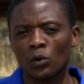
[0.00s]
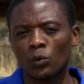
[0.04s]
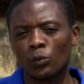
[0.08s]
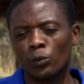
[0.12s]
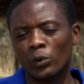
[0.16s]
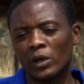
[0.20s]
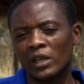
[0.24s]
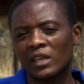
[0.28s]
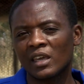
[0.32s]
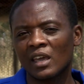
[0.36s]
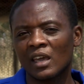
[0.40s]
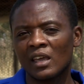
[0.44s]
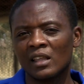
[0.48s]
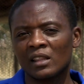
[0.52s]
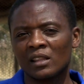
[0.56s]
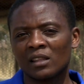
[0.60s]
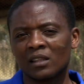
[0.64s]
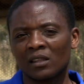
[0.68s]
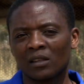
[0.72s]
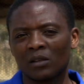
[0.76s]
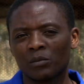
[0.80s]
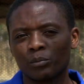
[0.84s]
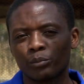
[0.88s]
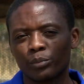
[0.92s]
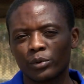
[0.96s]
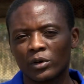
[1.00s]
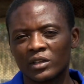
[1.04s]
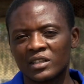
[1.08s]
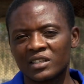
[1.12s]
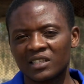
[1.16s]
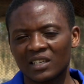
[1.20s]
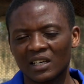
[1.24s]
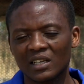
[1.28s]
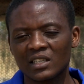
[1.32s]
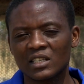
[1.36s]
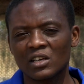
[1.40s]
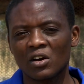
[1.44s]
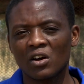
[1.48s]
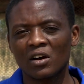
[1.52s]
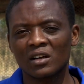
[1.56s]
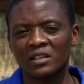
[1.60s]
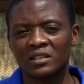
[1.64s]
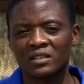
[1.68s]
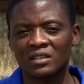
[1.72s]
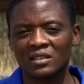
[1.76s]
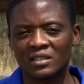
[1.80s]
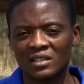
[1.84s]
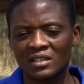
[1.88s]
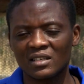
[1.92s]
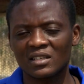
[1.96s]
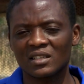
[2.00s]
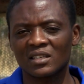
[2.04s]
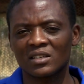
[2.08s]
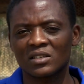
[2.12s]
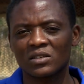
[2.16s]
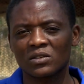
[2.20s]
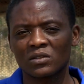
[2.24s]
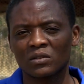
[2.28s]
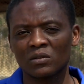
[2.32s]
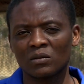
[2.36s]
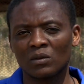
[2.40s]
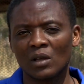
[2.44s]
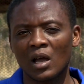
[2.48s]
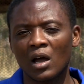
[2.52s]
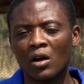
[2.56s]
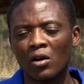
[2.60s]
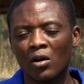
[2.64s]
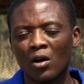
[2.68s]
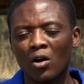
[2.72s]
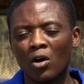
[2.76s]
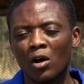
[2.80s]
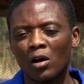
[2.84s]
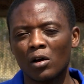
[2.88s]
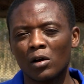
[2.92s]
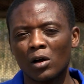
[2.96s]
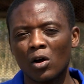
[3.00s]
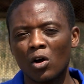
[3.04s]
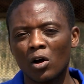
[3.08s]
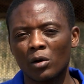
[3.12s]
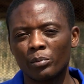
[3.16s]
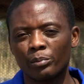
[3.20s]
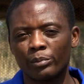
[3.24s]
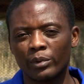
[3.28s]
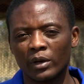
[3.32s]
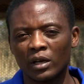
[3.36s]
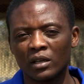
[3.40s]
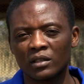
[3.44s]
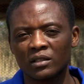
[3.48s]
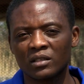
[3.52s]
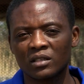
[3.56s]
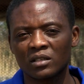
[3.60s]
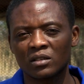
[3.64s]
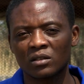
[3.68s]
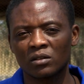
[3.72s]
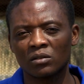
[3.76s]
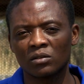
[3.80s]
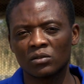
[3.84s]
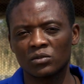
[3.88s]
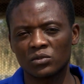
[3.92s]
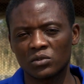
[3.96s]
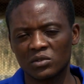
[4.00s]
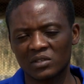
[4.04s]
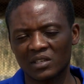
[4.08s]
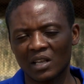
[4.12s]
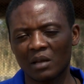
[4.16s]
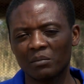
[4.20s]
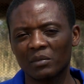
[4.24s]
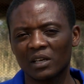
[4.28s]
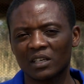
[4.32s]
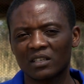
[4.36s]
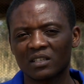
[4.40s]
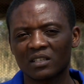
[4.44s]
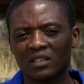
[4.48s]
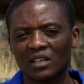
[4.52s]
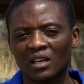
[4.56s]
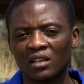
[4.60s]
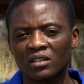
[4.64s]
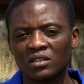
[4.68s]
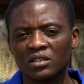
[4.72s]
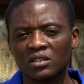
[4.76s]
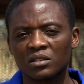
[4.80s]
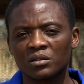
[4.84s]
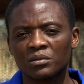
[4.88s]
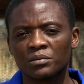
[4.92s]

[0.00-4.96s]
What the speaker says: we can protect our diseases, our birds to some extent